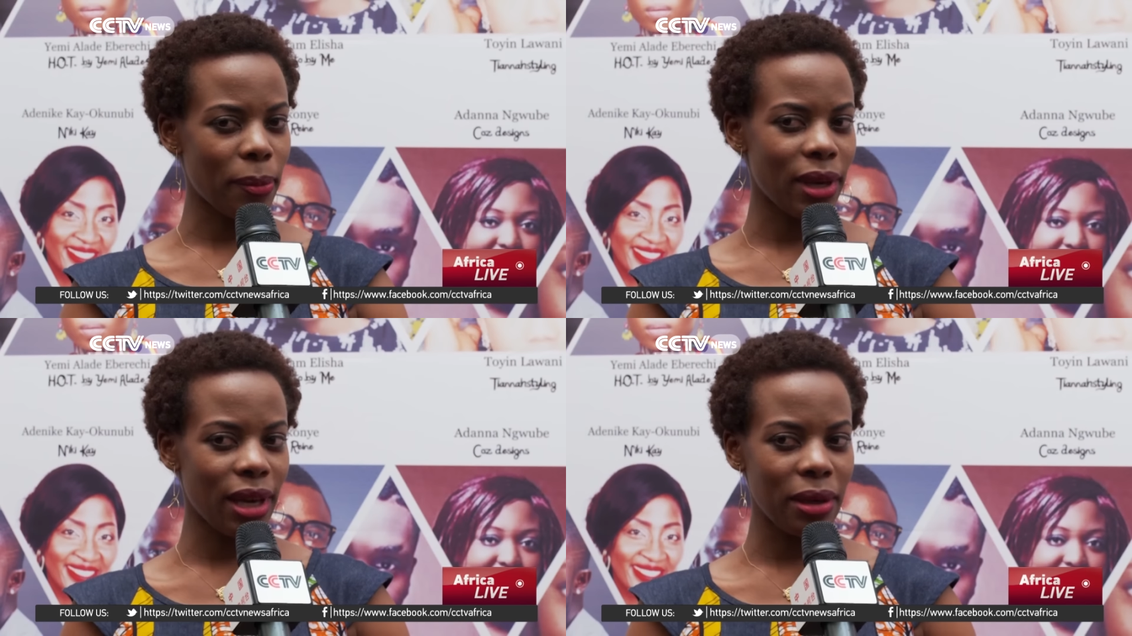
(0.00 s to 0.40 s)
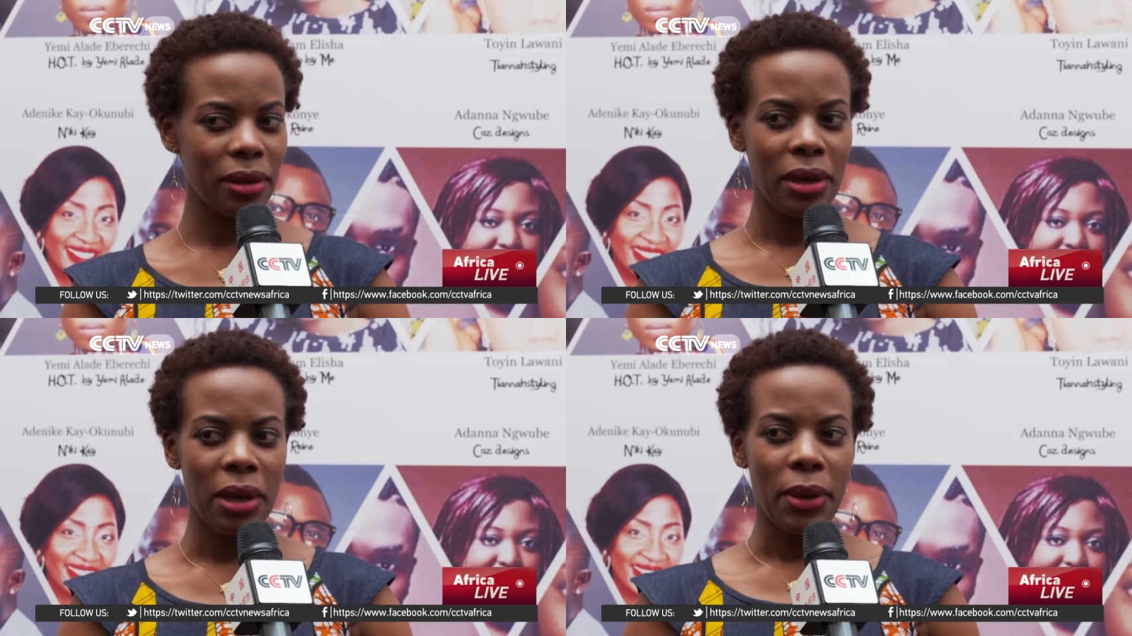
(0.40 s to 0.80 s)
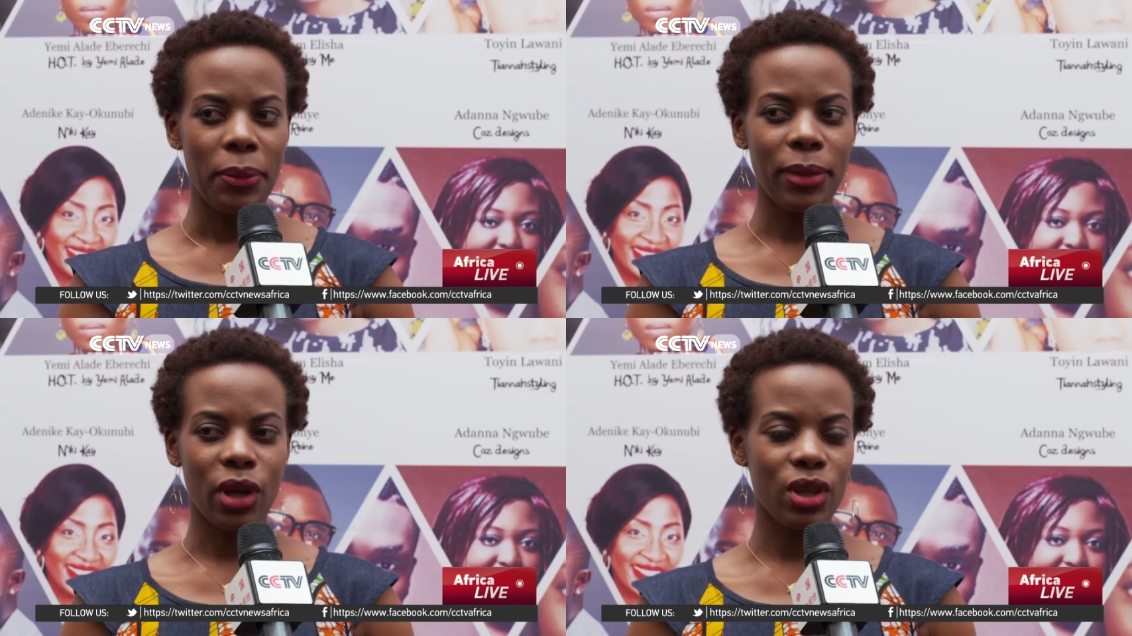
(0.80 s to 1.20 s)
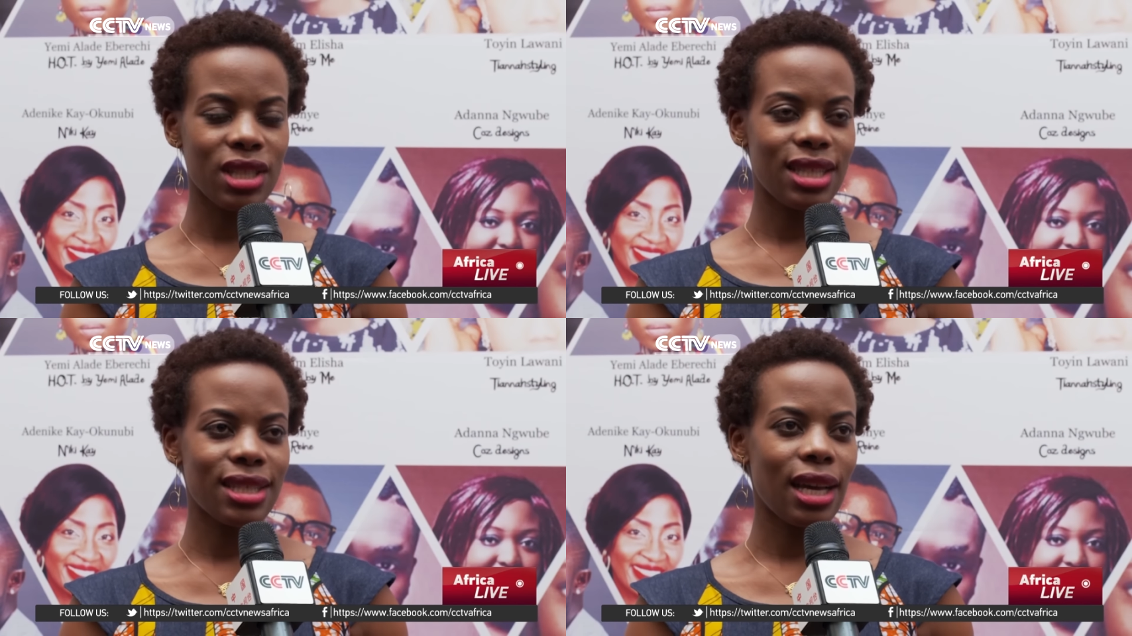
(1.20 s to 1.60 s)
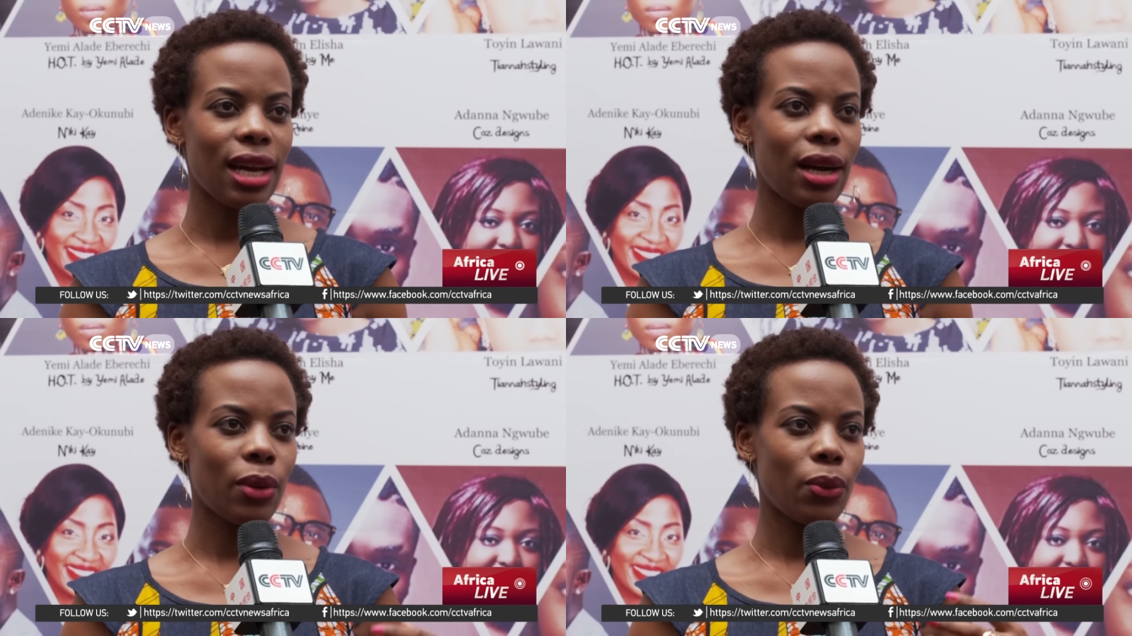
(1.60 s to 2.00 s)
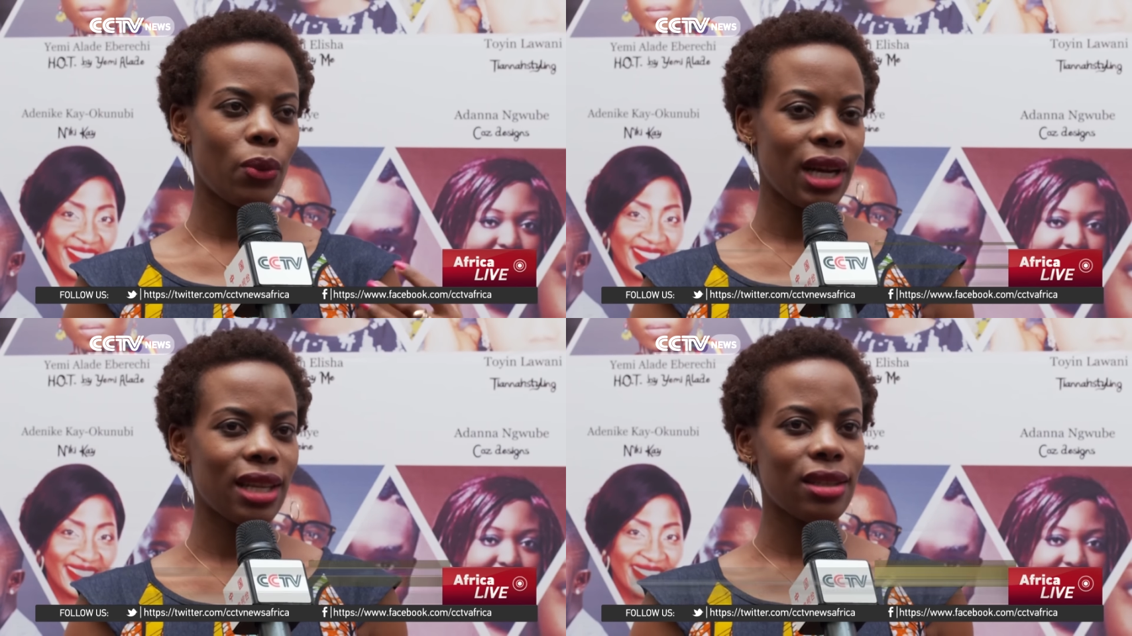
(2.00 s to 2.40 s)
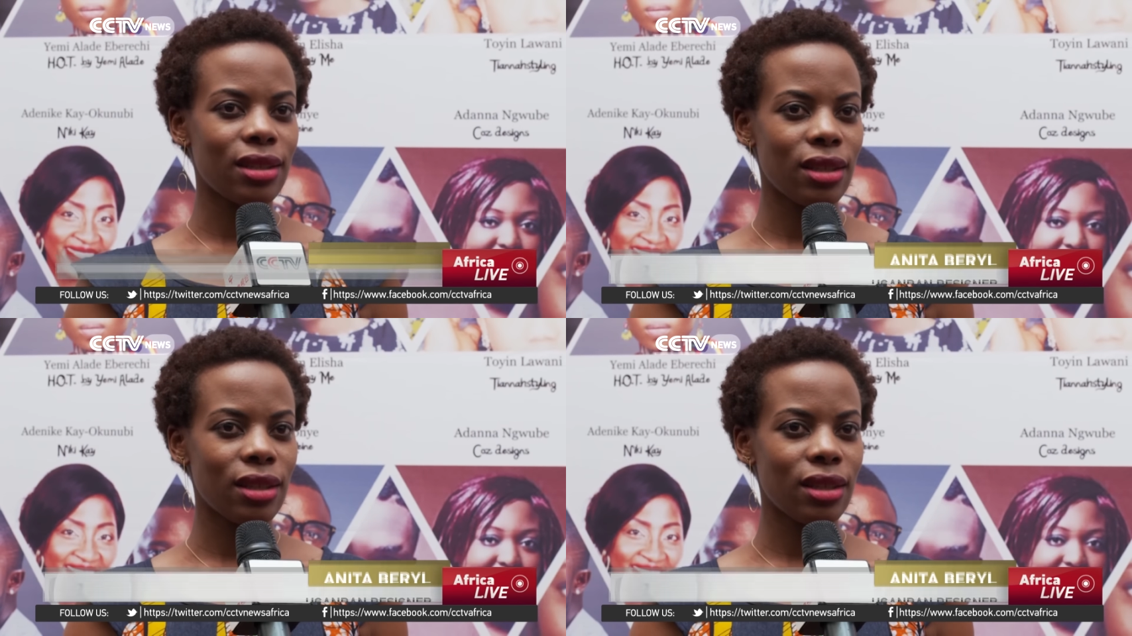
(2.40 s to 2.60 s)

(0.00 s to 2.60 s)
Speaker 1: here because it's uh, one